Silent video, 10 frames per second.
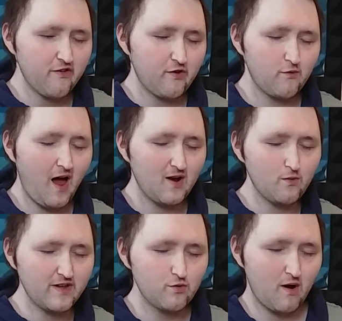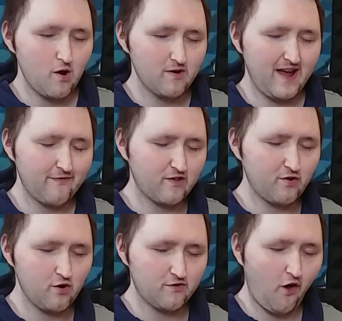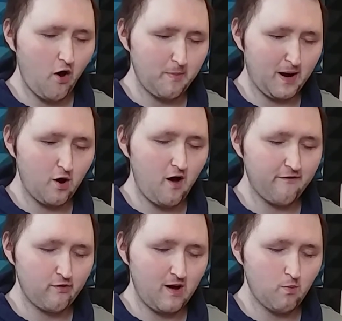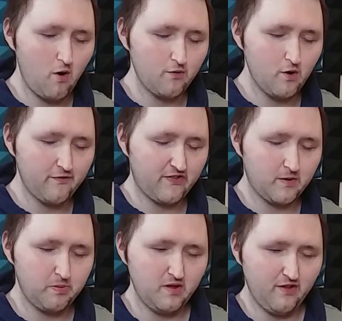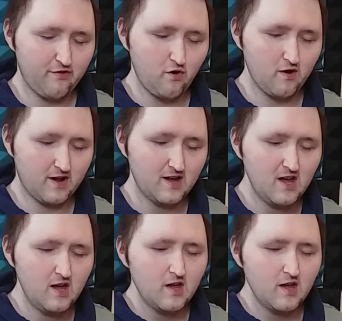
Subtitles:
So not only do I already have to turn TalkBack off, so I won't know if it's completely starting,